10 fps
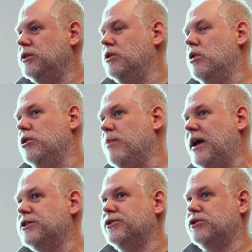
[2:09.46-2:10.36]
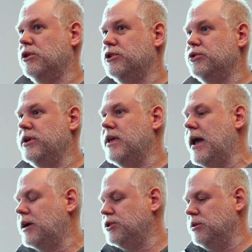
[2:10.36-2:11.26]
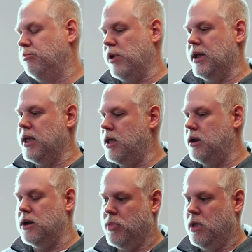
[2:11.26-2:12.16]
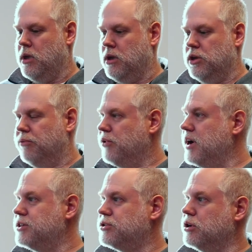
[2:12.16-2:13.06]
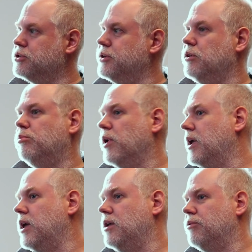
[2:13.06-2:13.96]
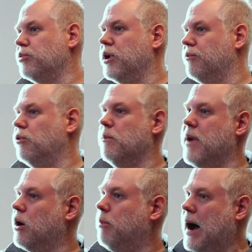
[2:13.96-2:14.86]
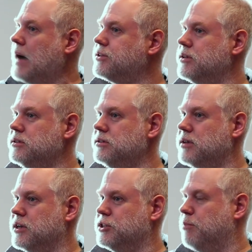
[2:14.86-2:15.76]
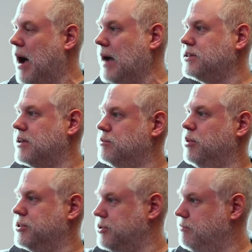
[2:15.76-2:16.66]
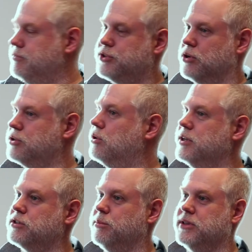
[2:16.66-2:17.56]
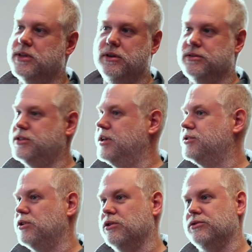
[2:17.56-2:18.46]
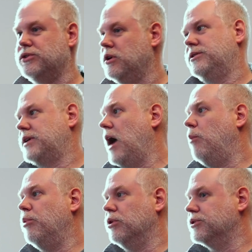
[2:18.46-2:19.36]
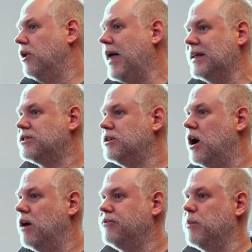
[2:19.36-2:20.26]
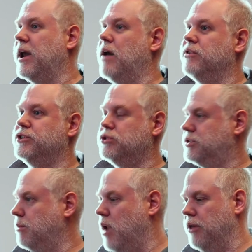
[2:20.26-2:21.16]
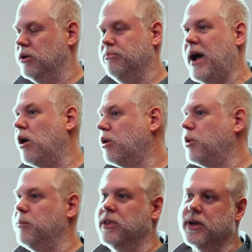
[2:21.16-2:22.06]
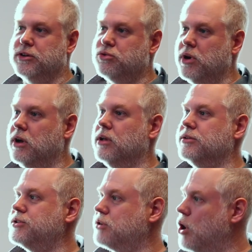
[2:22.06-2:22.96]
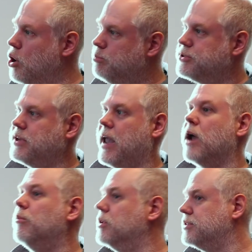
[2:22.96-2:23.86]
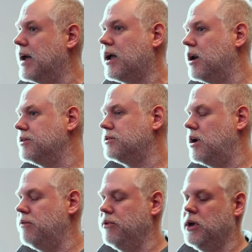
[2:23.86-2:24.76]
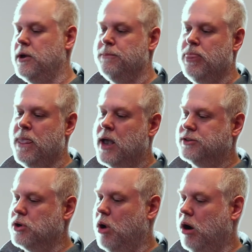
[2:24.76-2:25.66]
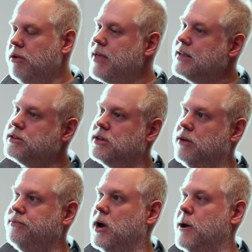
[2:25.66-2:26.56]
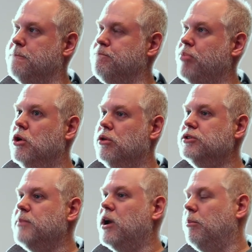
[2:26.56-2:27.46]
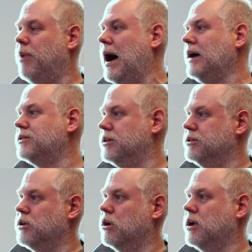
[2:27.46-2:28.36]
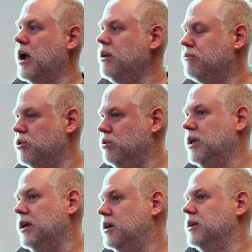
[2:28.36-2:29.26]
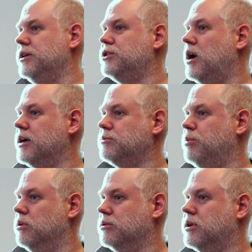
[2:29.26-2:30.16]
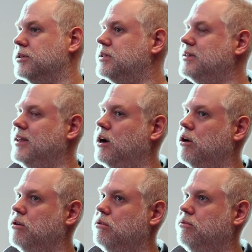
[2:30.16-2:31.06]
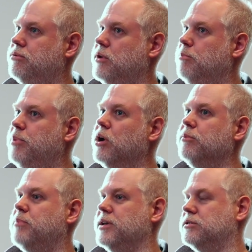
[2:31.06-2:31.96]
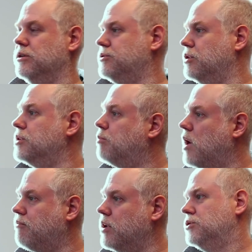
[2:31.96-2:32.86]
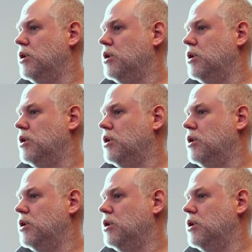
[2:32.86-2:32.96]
You imagine surgery, they actually bring in, for any surgery, they'll bring in 3 or 4 metal boxes, and each box has a bunch of surgical instruments in it, scissors, scalpels, all that stuff. They might have some other power equipment like drills, scopes, cameras, that kind of stuff. Mm-hmm. And so all of that stuff, those metal boxes are kind of unique in each hospital because they're built based on surgeon preference.